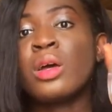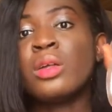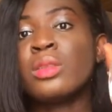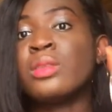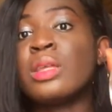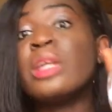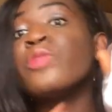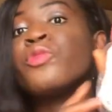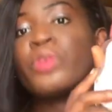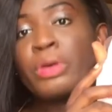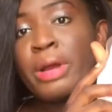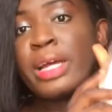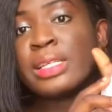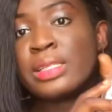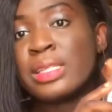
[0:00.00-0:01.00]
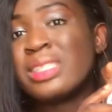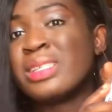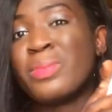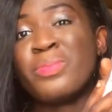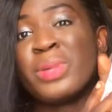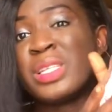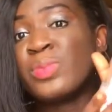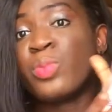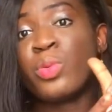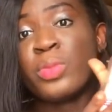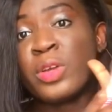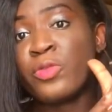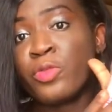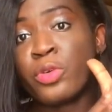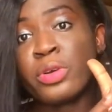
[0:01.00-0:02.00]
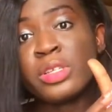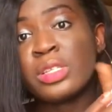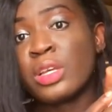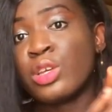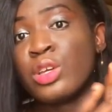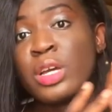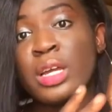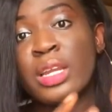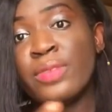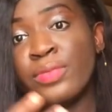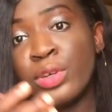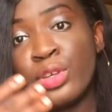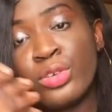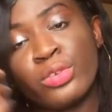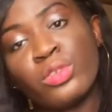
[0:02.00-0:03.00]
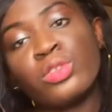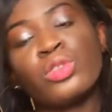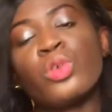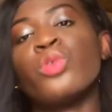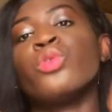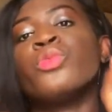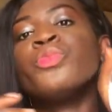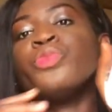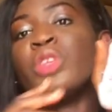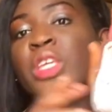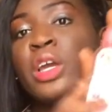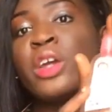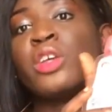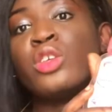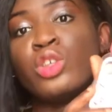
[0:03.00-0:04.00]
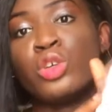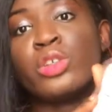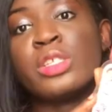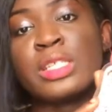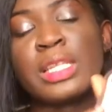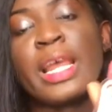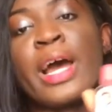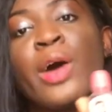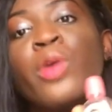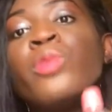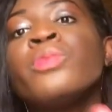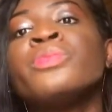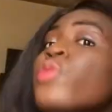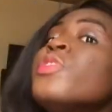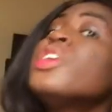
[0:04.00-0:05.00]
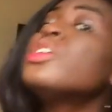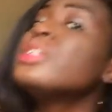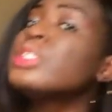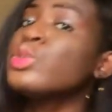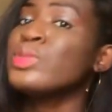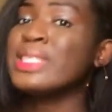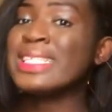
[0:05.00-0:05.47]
thing for us. This is the best pomade for us that you can ever use. So get yours now. Moving on to the